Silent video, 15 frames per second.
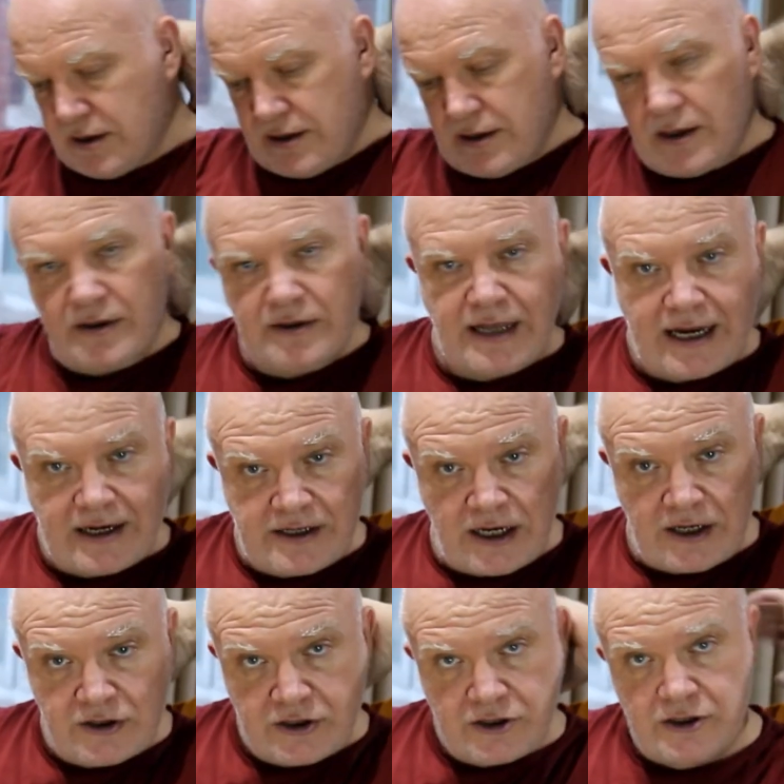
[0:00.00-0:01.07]
neck
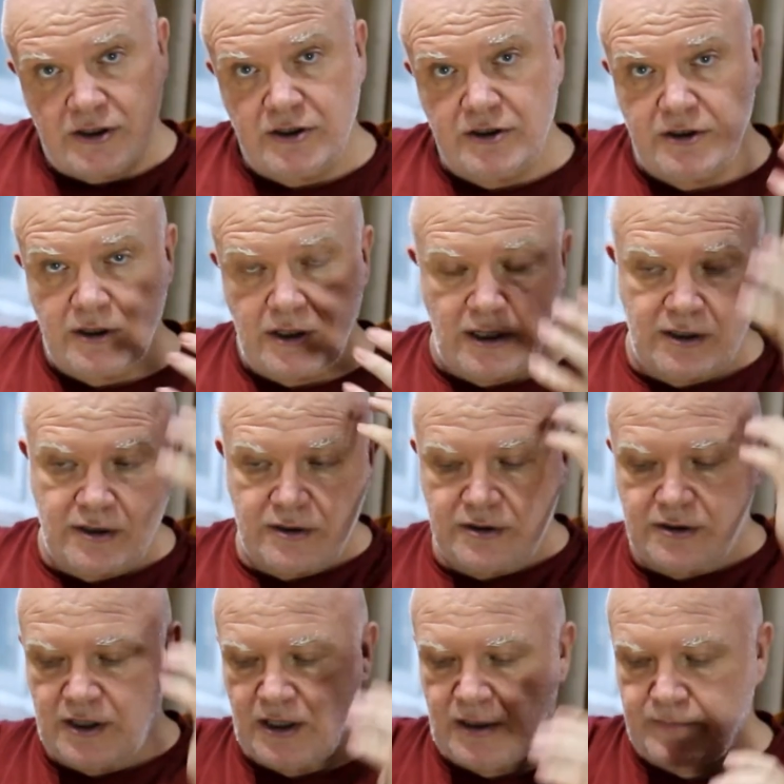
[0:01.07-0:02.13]
tension
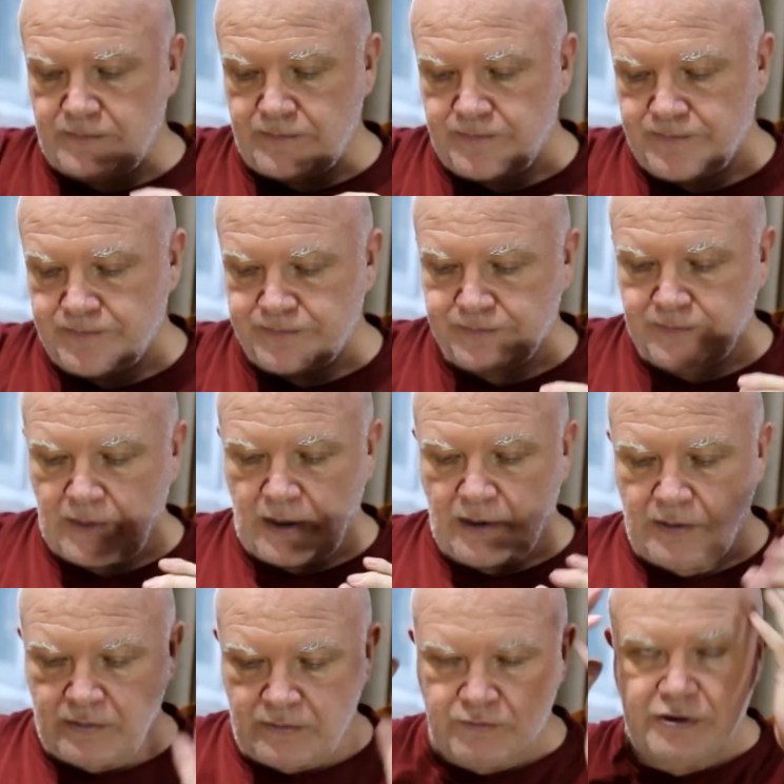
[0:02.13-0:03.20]
and
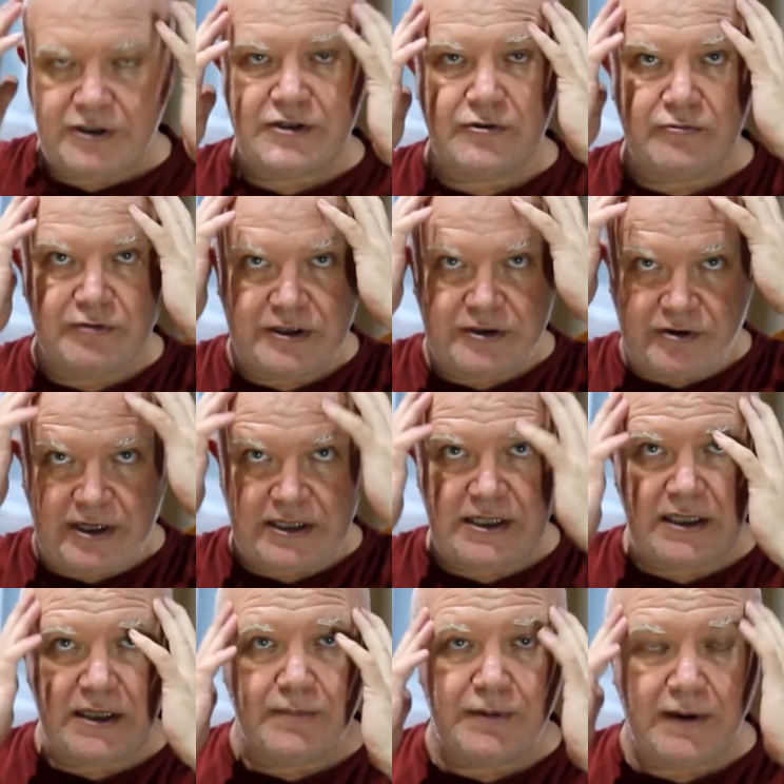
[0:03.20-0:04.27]

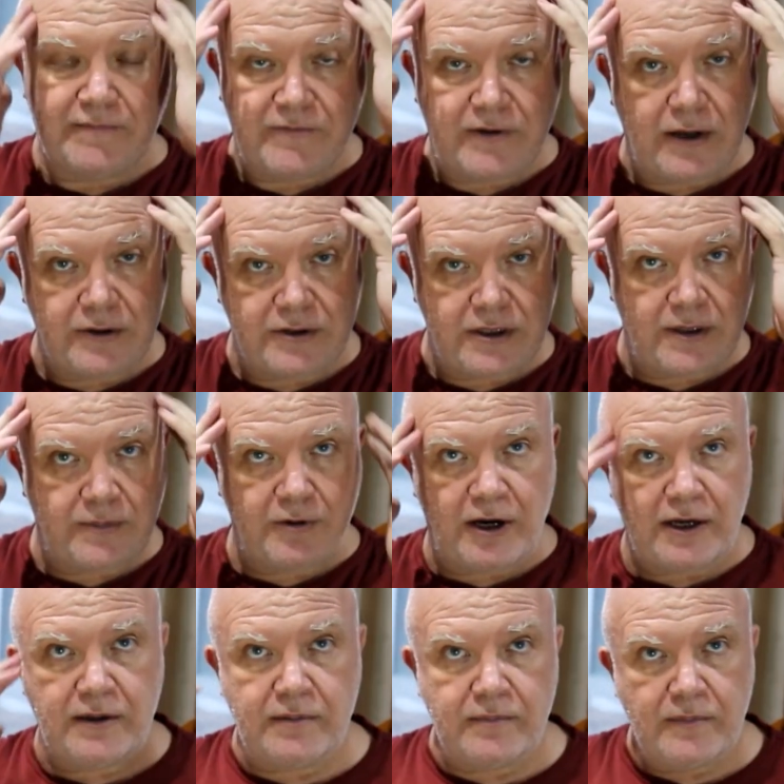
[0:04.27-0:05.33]
restricting the blood flow to the
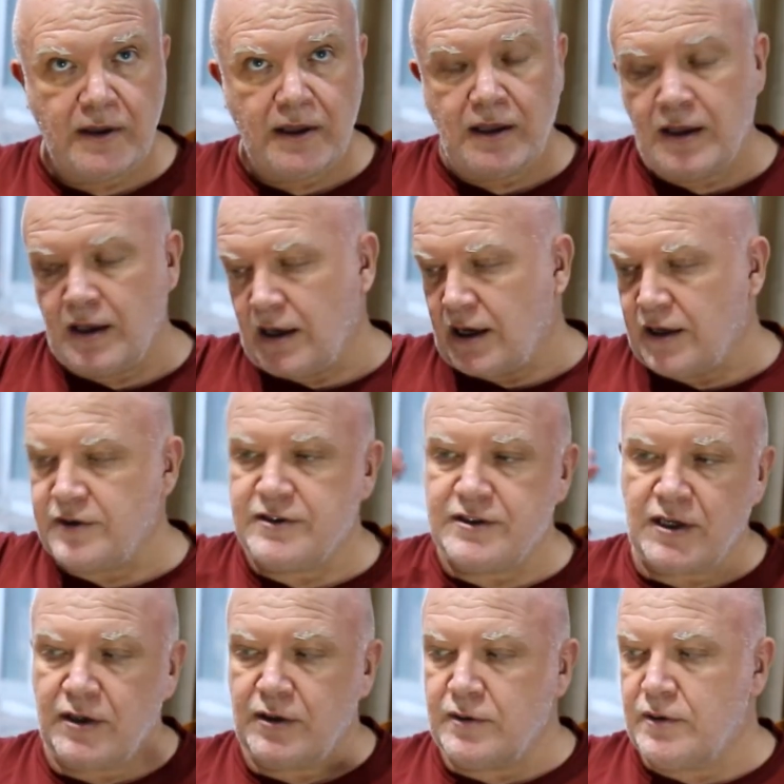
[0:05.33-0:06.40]
brain. And
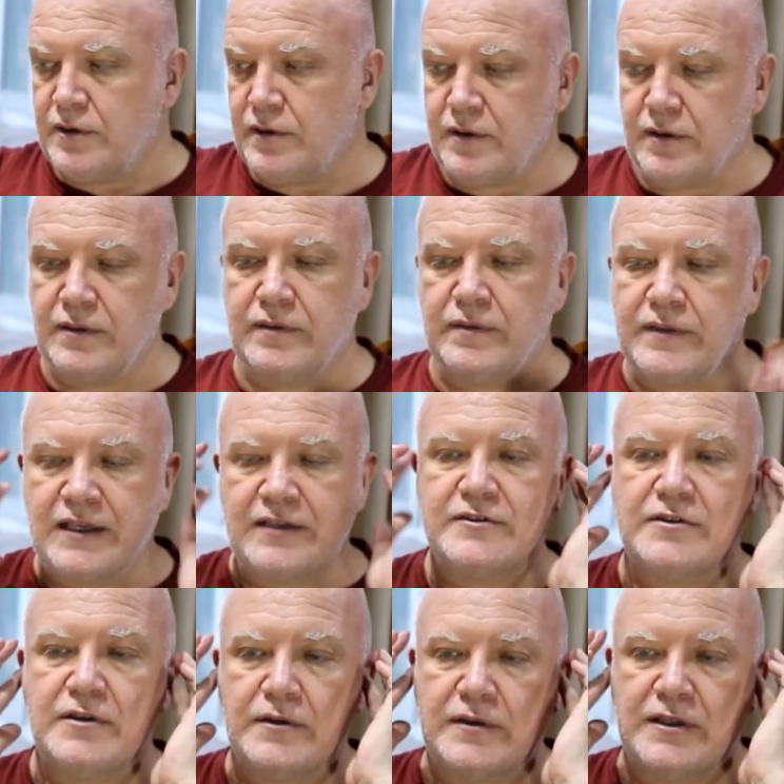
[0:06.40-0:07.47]
so
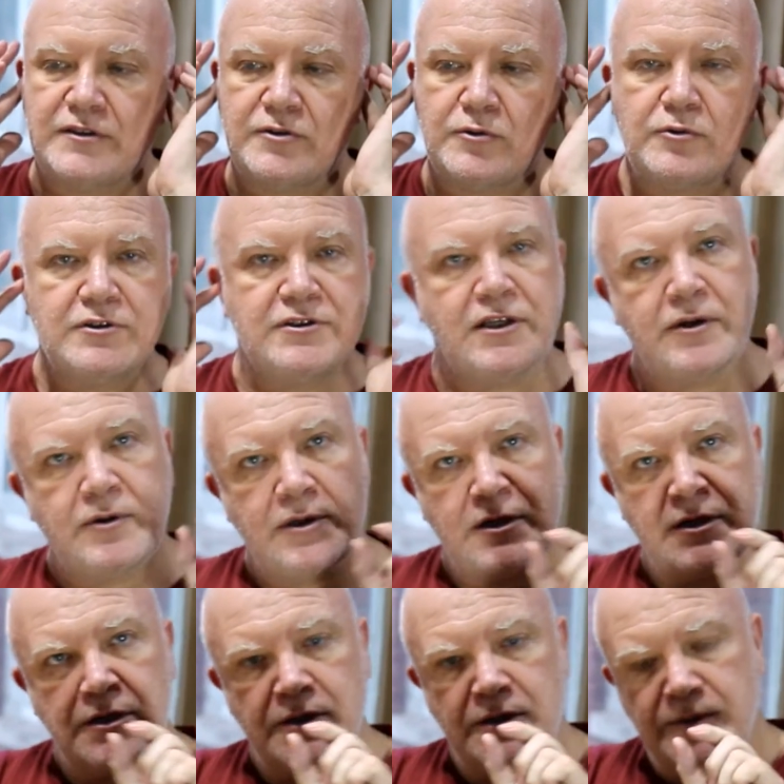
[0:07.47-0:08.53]
there's
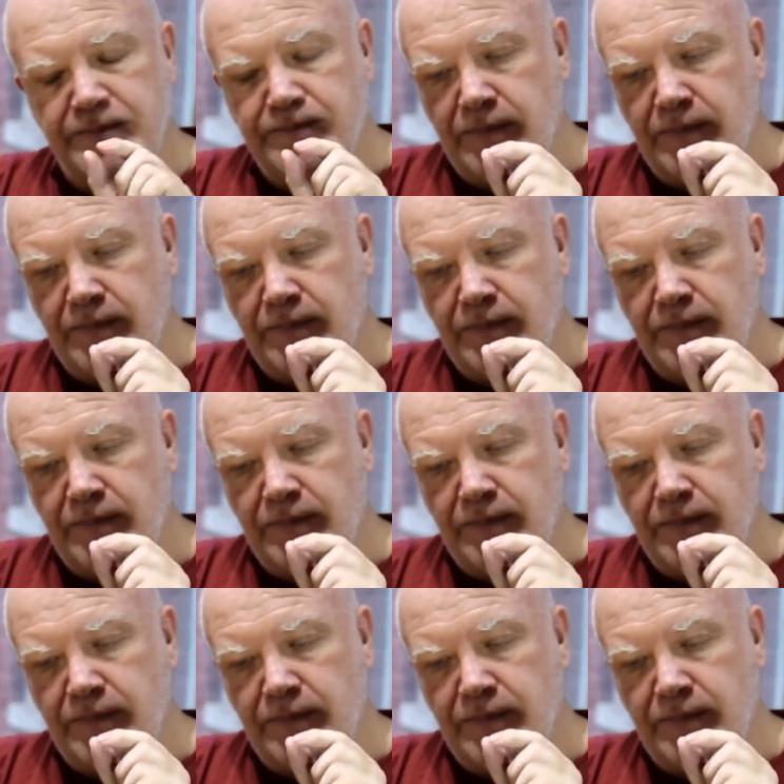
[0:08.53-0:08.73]
also